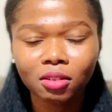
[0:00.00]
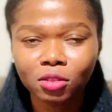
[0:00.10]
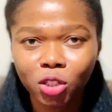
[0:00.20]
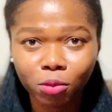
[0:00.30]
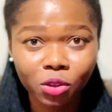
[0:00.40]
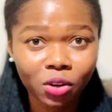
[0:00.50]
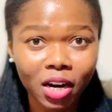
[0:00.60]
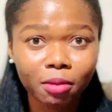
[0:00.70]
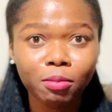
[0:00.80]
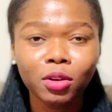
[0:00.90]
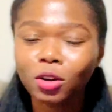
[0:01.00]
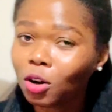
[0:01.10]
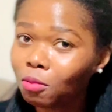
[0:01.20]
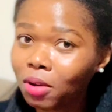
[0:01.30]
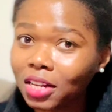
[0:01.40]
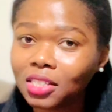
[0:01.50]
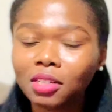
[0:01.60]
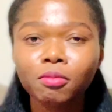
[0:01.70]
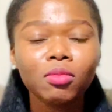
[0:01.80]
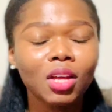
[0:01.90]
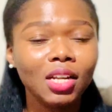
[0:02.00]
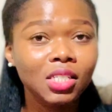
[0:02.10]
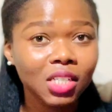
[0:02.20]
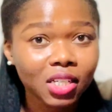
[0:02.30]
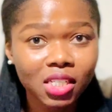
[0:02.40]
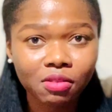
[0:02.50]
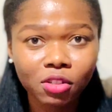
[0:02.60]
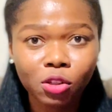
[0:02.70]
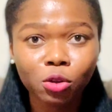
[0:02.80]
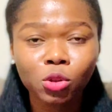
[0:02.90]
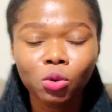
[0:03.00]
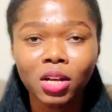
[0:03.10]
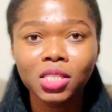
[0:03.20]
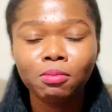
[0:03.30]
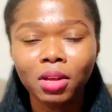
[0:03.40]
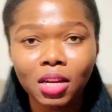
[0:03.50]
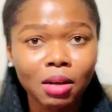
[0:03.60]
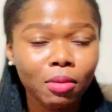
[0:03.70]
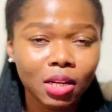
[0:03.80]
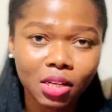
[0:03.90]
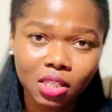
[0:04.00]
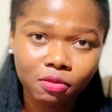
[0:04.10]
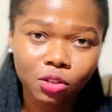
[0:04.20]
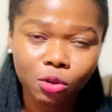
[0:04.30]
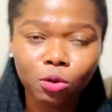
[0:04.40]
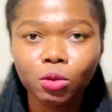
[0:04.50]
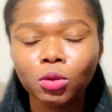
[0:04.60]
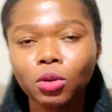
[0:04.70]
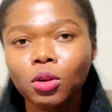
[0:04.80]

subscribe, comment, and share this video to as many that might need this video.